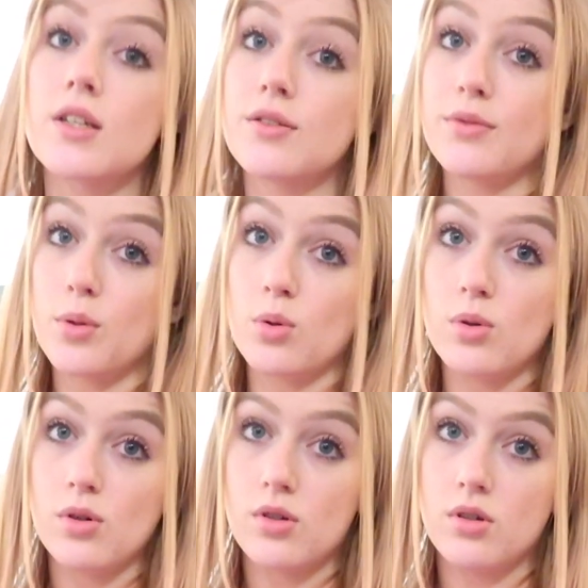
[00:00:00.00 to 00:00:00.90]
a
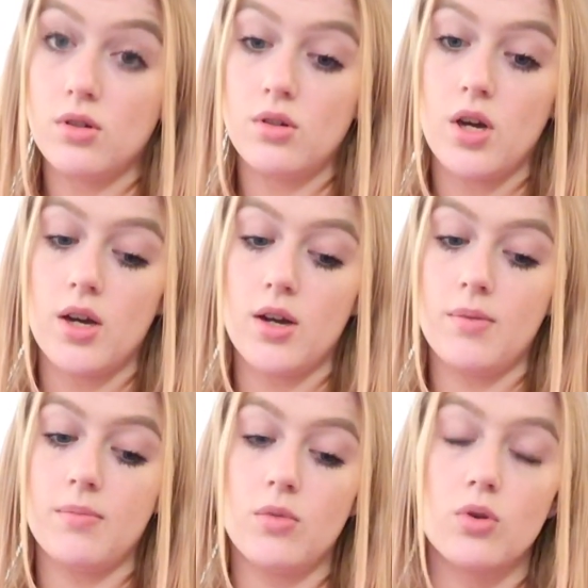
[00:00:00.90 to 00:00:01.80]
fork,
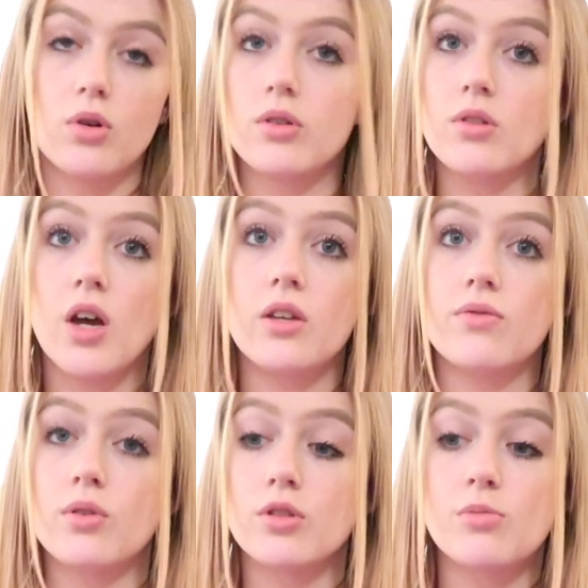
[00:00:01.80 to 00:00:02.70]
or a
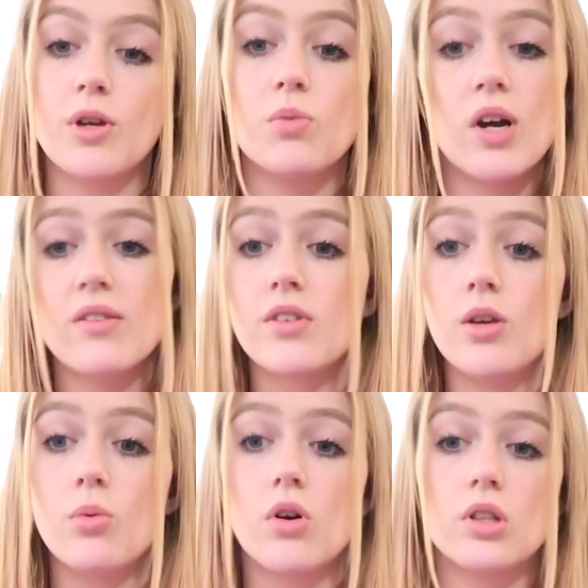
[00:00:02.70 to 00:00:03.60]
knife or a spoon, whatever
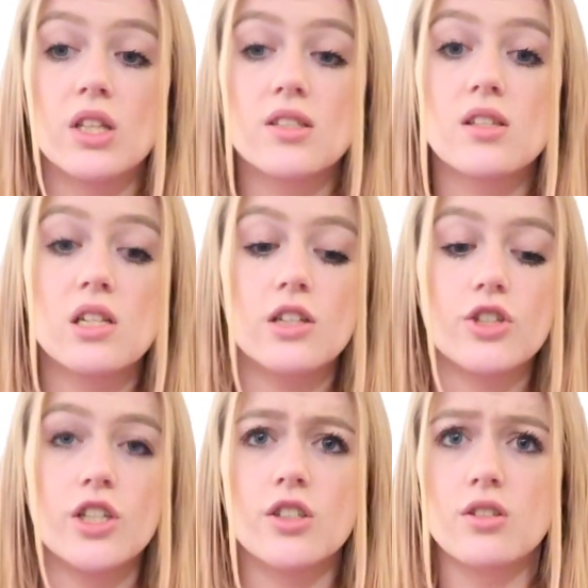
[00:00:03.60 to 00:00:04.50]
you want. This is
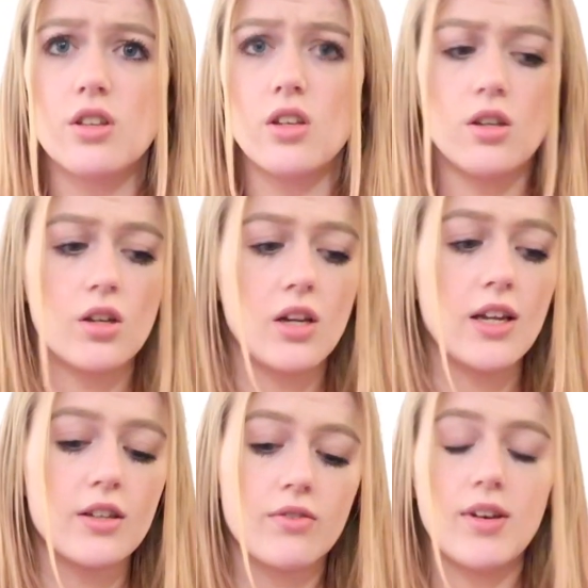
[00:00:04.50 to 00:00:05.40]
literally just so that you can
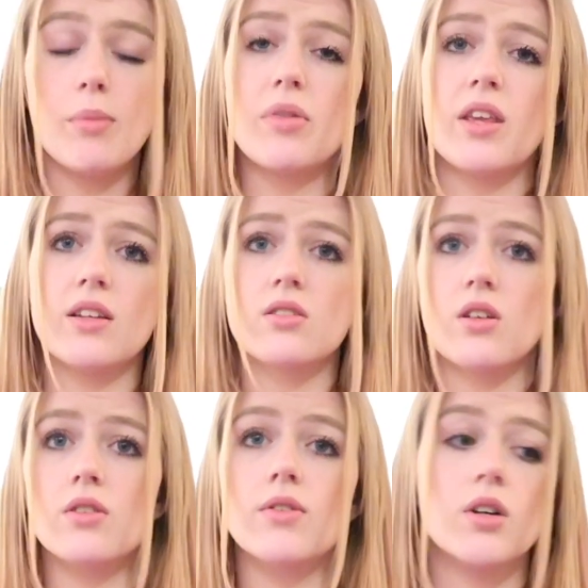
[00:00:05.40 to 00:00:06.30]
like flip things
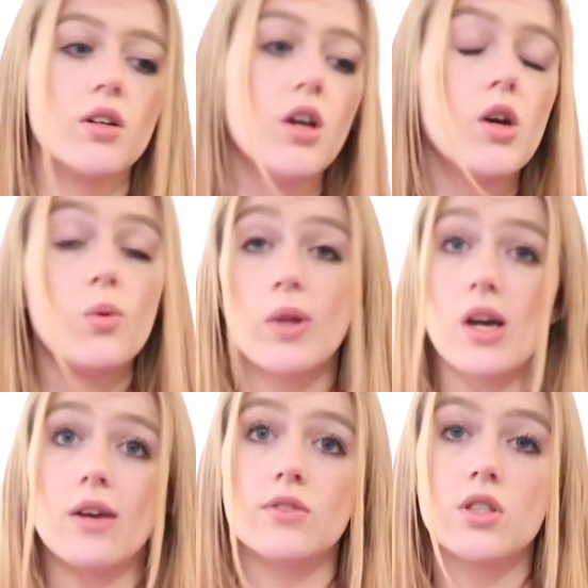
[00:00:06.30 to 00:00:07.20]
over
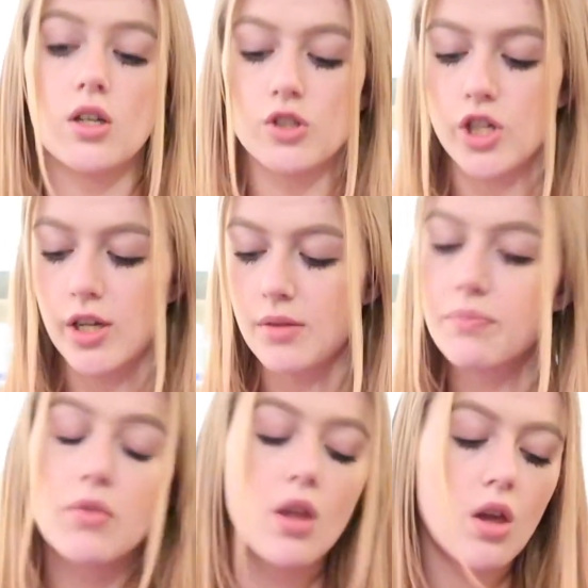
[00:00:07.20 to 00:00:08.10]
without having to touch it.
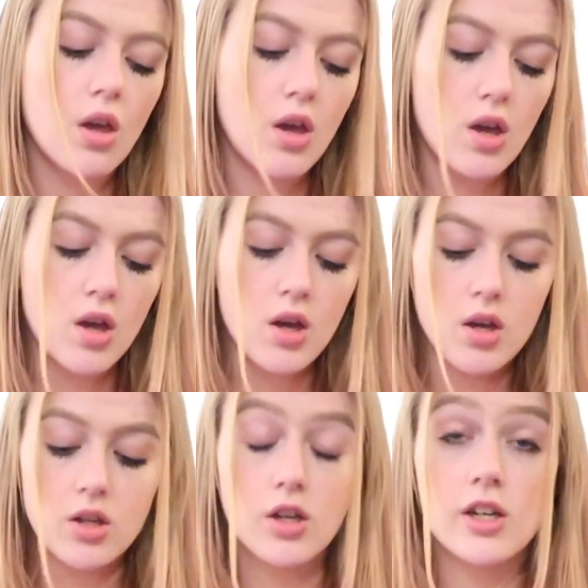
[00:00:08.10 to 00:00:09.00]

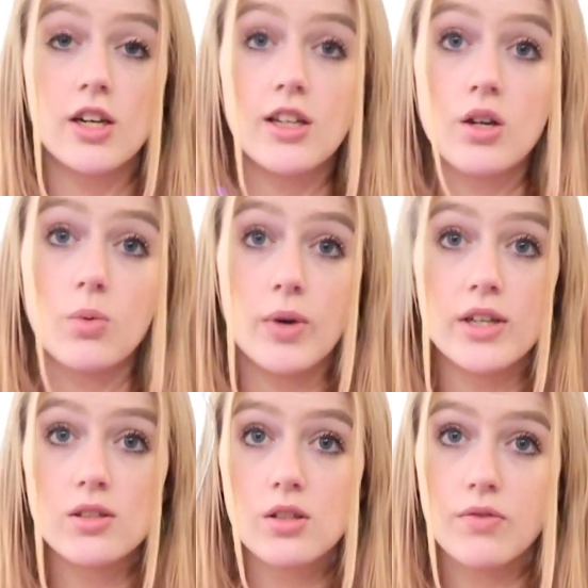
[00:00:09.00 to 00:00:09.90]
You're gonna need a
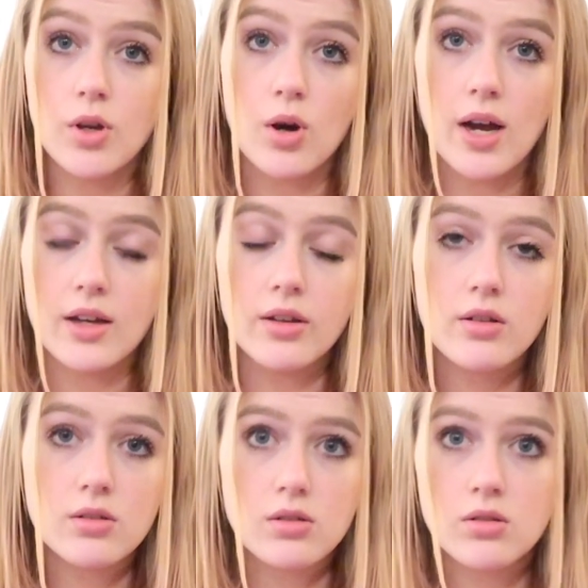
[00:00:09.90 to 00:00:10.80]
whisk for your
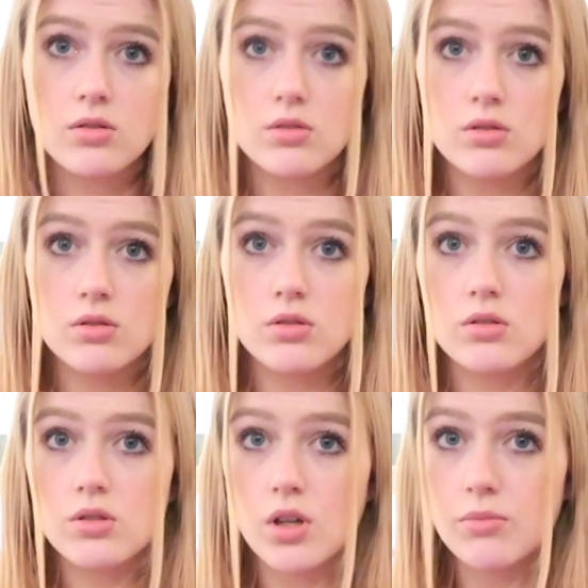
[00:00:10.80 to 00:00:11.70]
eggs,
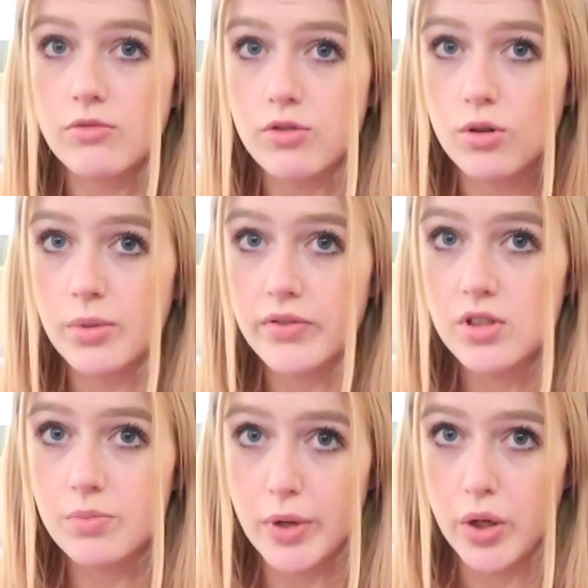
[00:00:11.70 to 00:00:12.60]
some form of
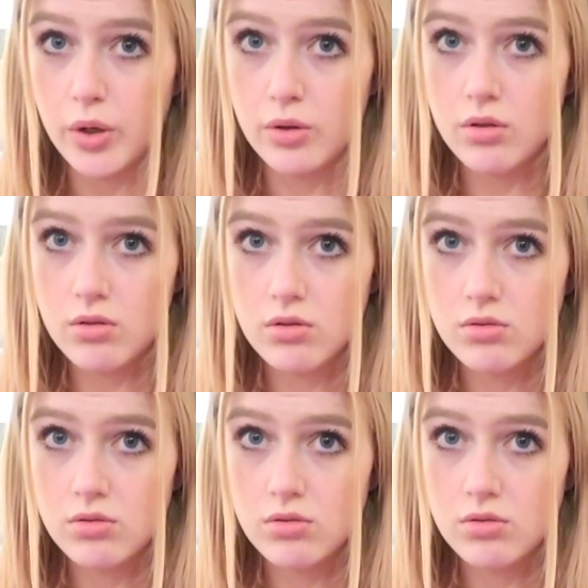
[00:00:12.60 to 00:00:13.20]
spoon.